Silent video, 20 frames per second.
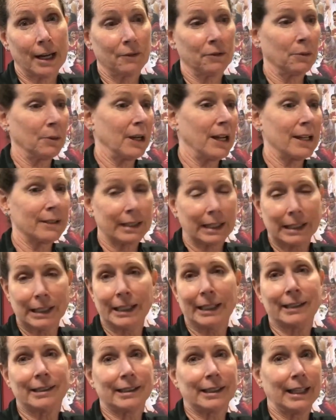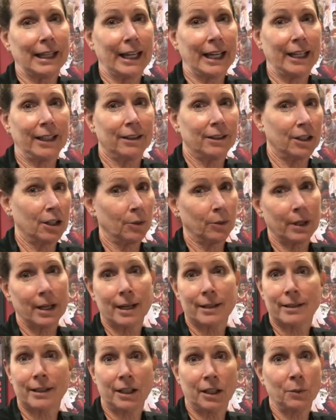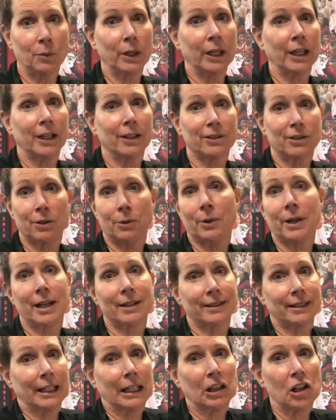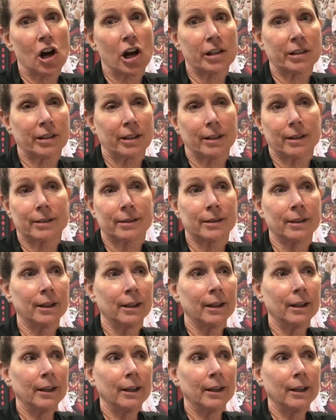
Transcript: Everyone has a clean slate. No one has any wins. No one has any losses.